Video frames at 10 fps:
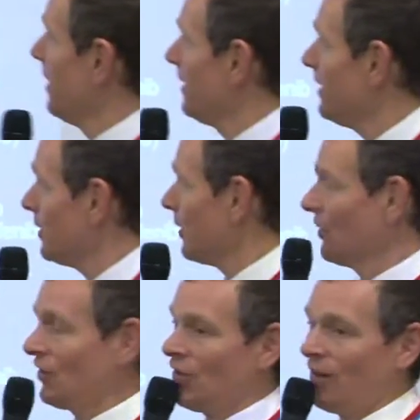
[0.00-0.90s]
This
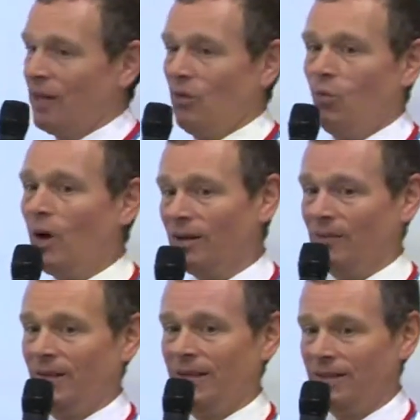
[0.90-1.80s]
doesn't target one
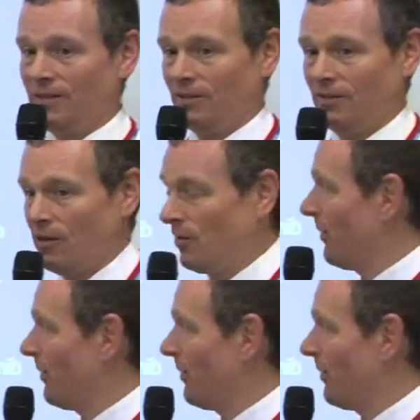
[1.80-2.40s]
of these growth